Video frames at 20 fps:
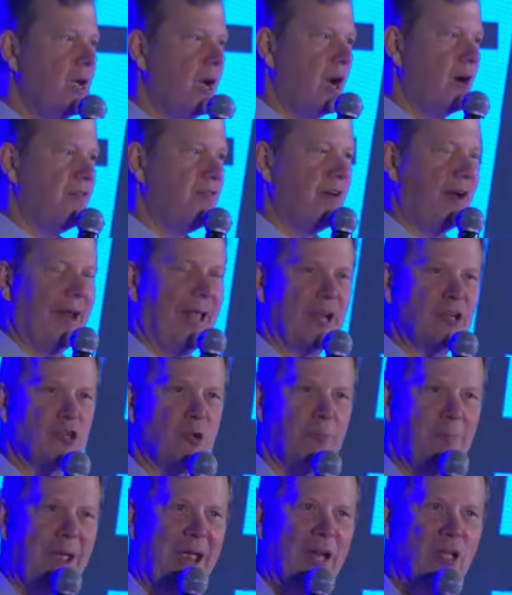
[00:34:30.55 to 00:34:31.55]
a,
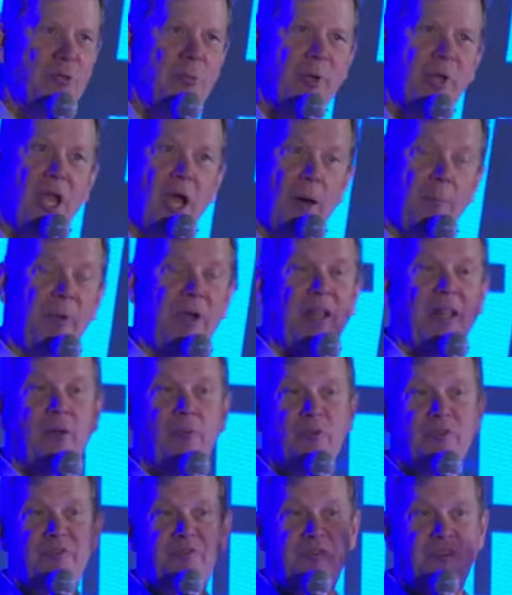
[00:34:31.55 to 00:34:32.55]
financial management company that
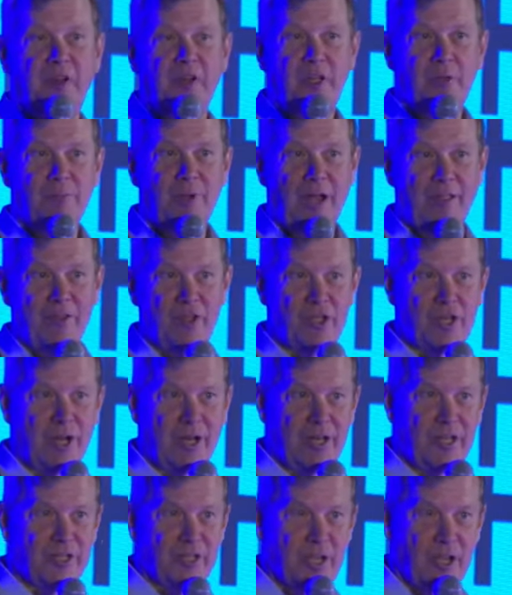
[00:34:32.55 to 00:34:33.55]
was funded by the
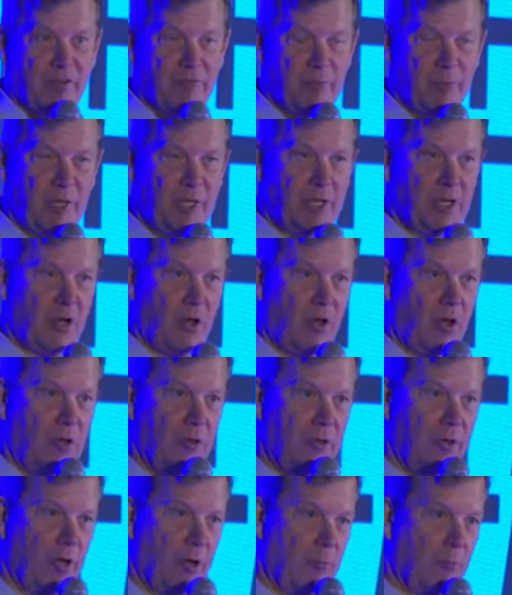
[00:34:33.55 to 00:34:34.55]
Chinese government
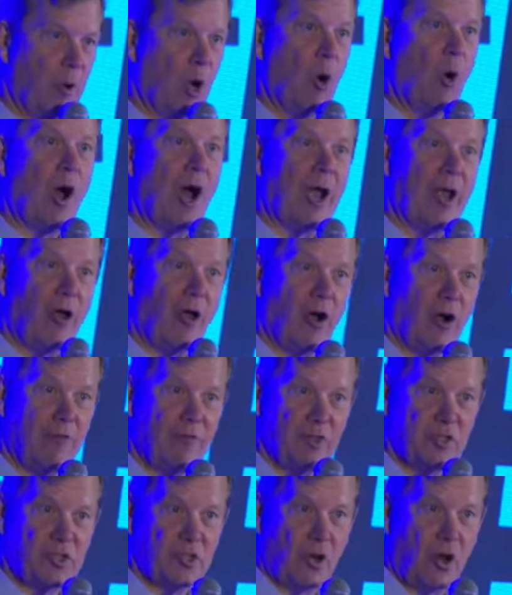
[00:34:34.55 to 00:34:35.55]
called uh, Bohai
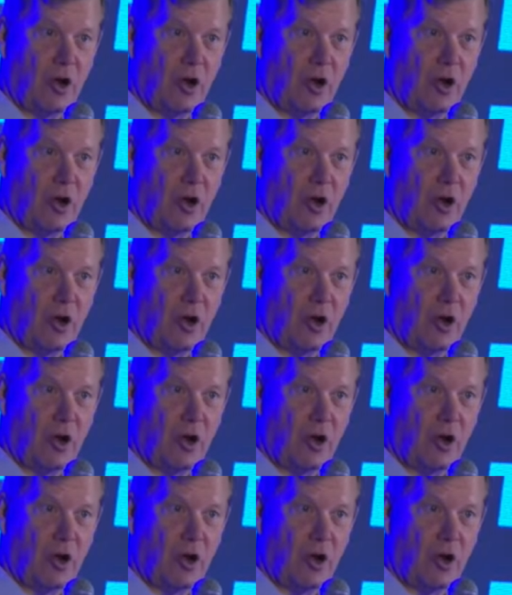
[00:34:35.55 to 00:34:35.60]
Harvest